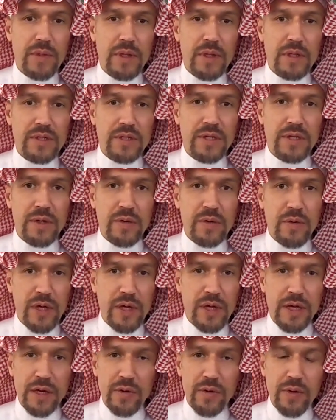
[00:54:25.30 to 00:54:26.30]
Is it a quick
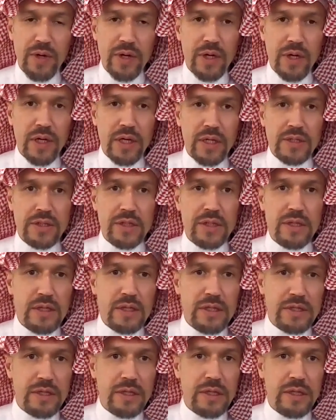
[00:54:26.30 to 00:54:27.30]
getaway? Is
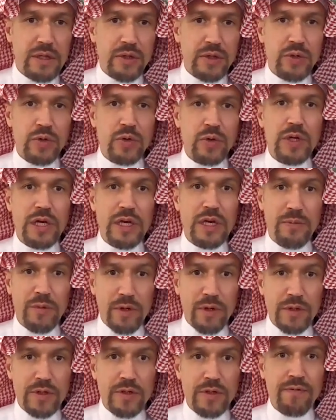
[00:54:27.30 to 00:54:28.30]
it a truly
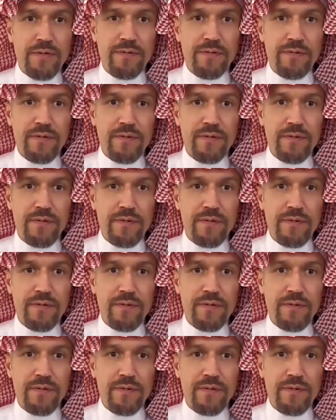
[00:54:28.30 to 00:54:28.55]
immersive